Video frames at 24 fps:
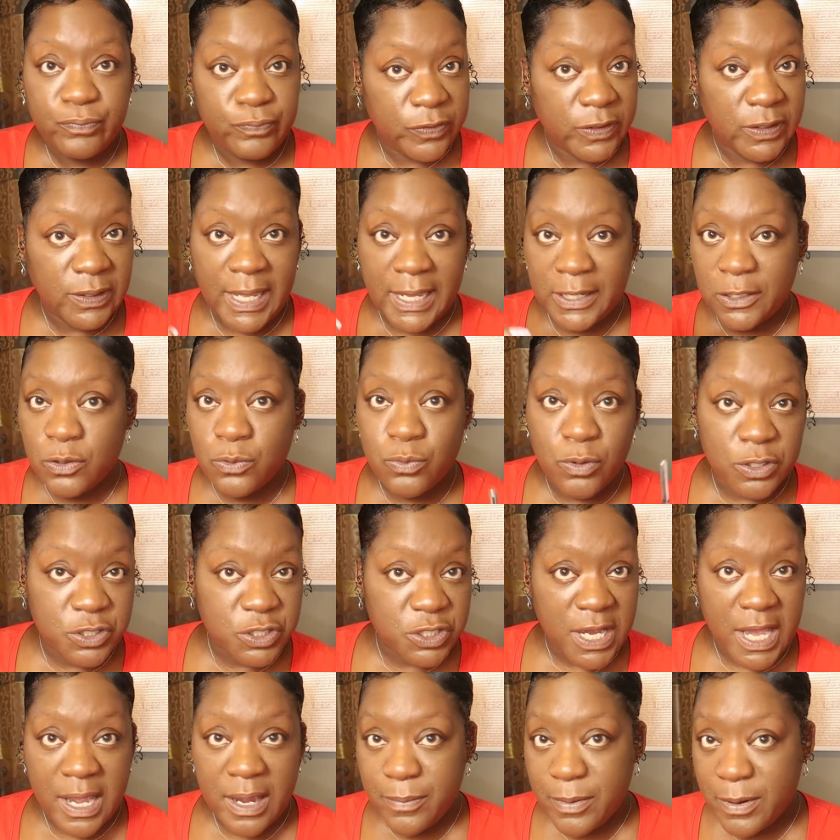feel like you want
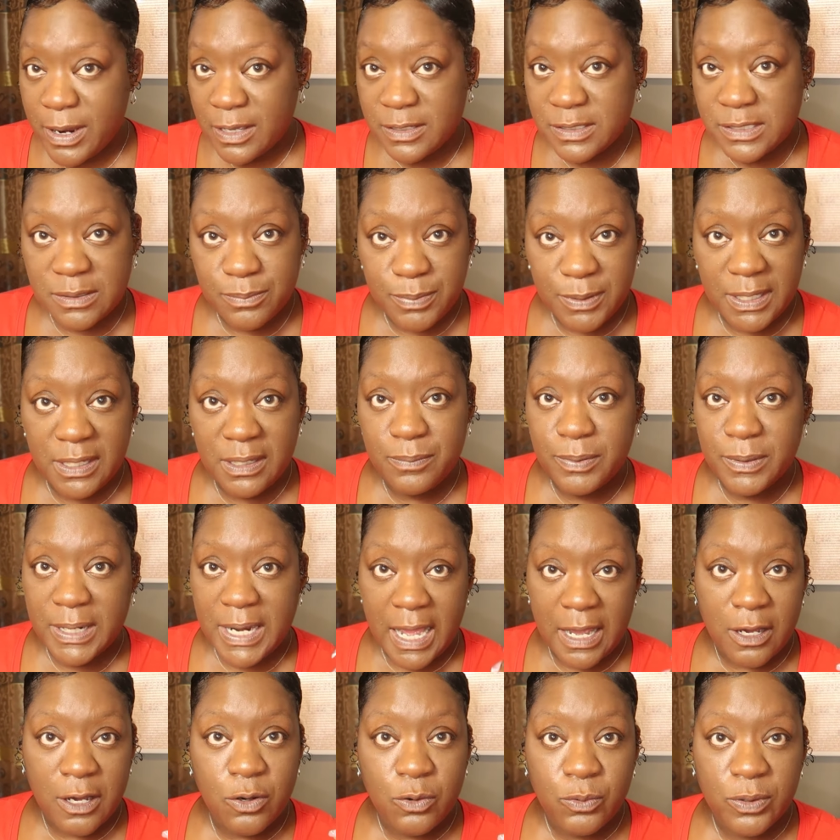your eyebrows to be. But
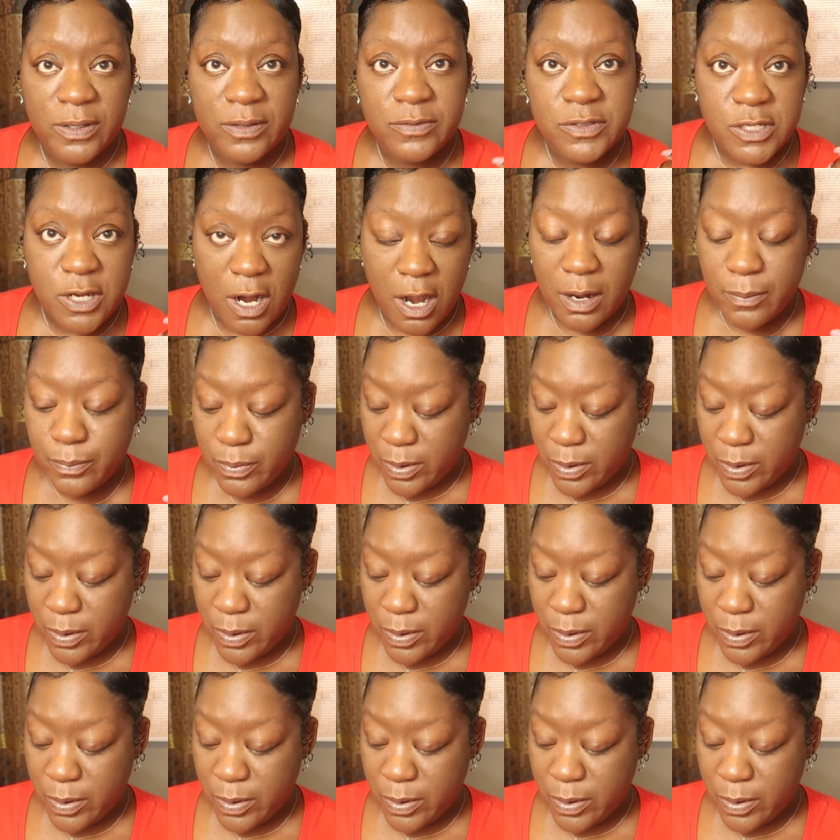I go with dark